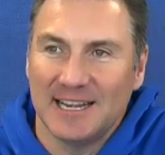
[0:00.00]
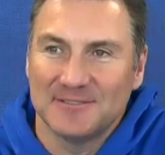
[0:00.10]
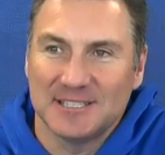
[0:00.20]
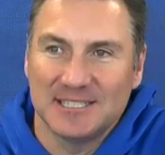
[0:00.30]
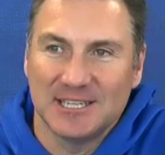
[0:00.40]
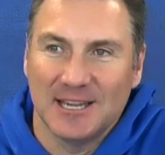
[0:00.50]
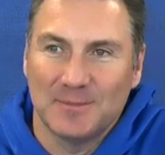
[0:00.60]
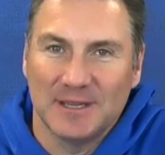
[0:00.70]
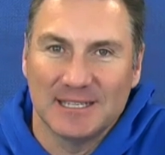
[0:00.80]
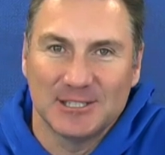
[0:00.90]
NFC
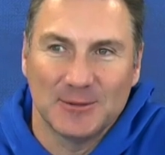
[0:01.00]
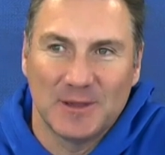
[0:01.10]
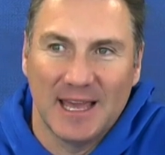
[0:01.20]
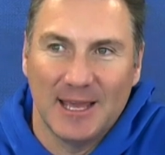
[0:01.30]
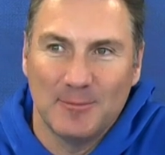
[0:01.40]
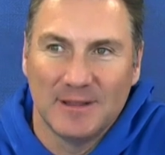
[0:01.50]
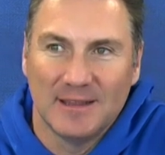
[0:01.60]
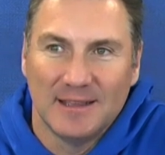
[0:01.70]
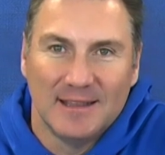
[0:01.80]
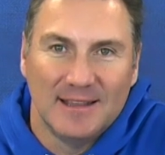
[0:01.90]
championship game,
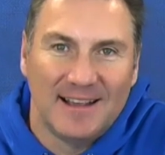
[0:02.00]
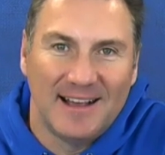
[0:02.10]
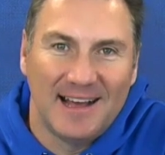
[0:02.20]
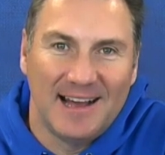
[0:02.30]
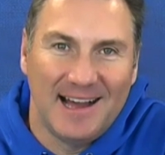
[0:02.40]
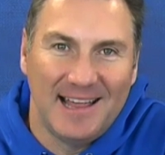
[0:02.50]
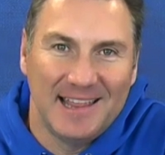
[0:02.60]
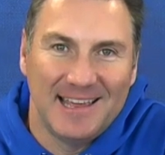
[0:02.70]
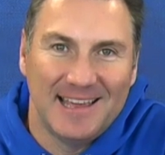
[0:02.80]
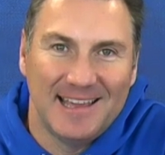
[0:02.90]

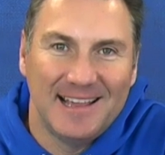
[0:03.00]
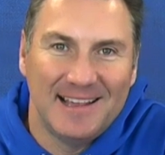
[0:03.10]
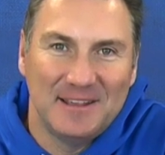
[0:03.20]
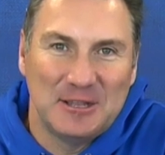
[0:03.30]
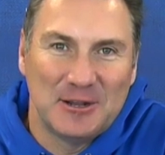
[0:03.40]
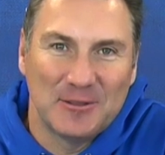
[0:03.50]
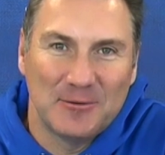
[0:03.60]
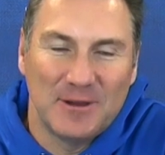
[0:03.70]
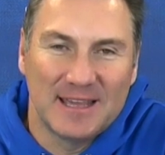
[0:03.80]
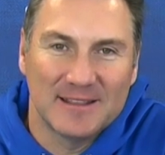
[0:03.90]
you know,
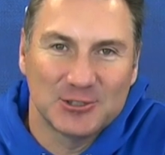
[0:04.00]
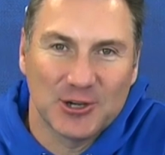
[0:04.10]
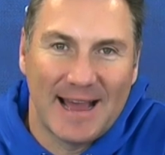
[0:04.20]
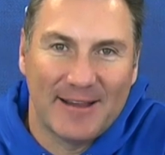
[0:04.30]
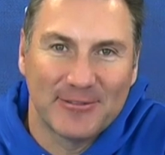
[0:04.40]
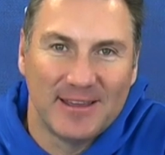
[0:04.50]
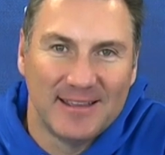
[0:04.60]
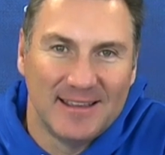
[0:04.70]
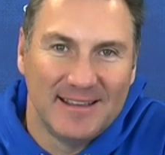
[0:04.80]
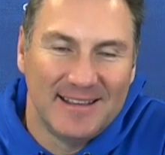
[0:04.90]
the week of the draft.
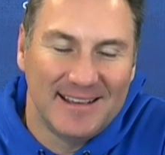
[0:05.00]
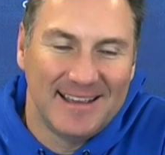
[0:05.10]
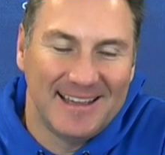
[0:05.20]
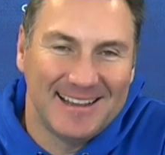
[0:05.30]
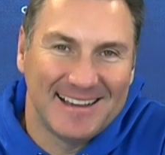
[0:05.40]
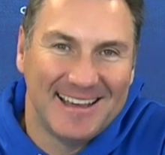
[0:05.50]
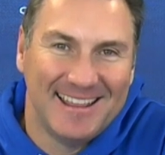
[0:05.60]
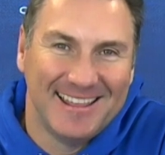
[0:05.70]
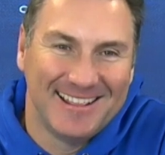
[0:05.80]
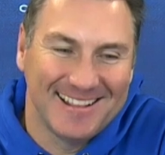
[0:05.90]
And
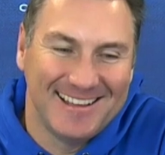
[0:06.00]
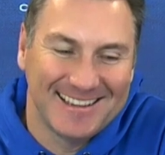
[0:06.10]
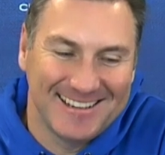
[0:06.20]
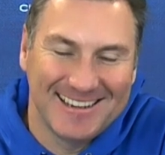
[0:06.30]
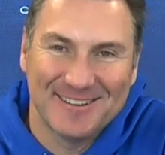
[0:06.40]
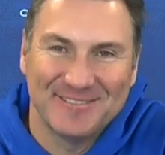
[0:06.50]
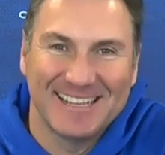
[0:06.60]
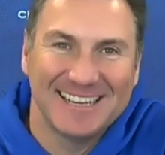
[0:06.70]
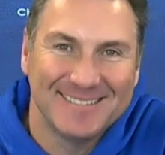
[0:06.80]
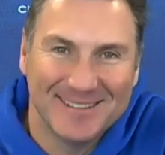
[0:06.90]
like, you gotta be
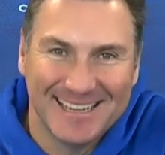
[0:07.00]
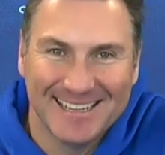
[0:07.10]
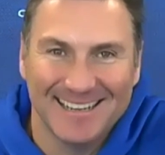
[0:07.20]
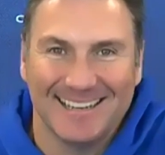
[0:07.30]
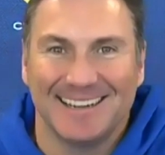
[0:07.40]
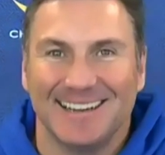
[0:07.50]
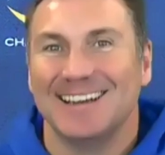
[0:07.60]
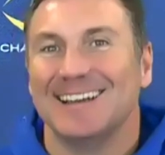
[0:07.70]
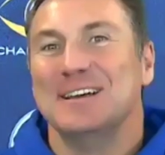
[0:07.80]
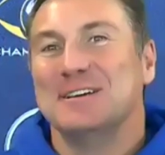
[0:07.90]
kidding me. And
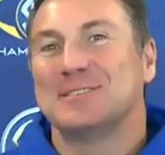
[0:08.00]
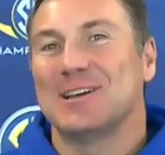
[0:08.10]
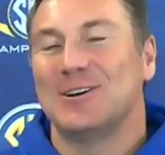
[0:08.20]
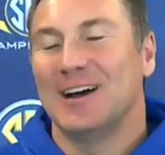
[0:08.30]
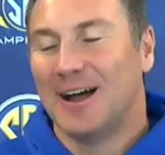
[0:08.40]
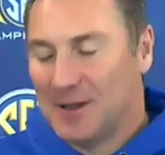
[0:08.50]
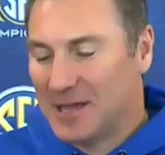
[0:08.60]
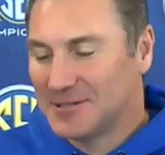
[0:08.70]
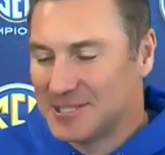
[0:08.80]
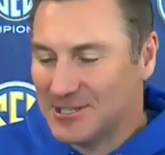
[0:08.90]
So
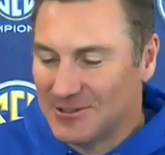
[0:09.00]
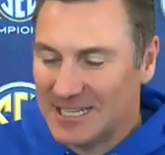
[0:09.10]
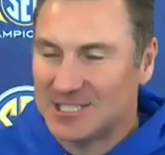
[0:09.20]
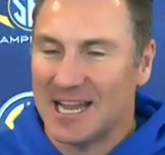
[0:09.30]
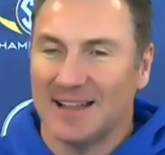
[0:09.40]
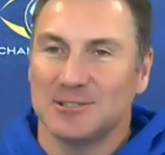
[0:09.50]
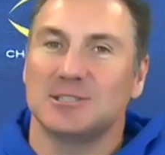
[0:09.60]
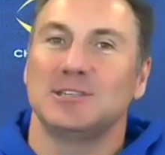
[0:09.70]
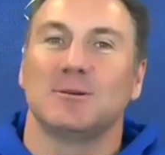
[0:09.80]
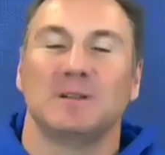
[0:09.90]
it was a unique challenge
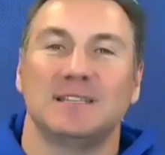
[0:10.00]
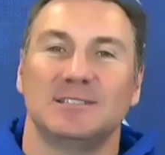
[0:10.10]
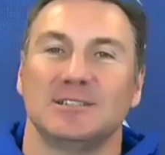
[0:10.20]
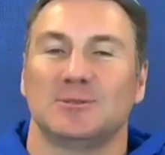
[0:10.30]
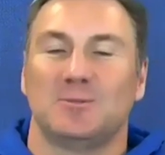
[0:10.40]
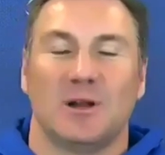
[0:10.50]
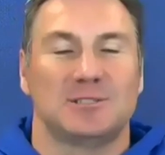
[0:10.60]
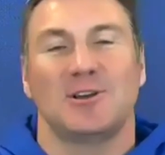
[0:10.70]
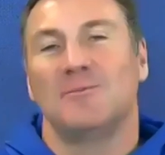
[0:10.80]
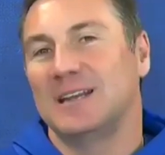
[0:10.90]
this year, but this year has brought
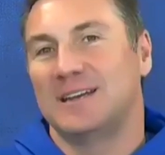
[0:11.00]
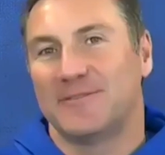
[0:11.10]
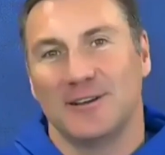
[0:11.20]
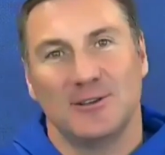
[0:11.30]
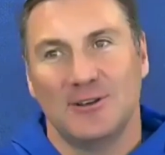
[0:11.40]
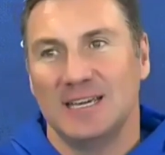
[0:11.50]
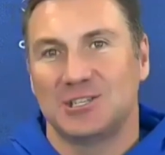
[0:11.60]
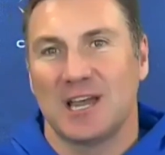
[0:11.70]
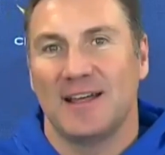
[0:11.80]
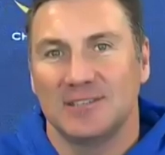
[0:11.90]
so many different unique
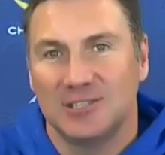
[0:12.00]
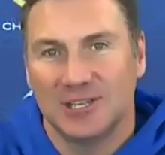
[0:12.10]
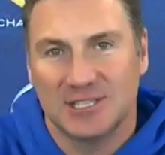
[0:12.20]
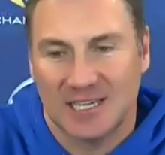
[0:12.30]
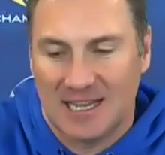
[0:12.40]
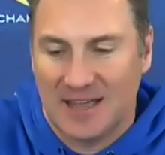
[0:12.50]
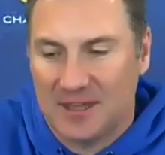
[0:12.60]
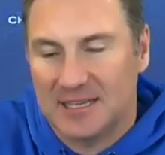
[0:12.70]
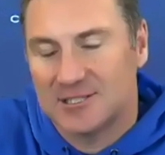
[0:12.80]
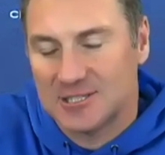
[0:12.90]
challenges. And I
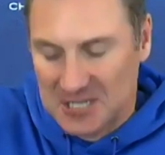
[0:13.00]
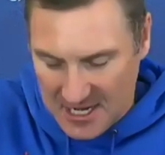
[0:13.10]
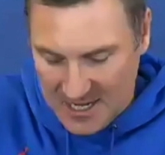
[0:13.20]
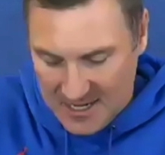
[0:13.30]
think it's just,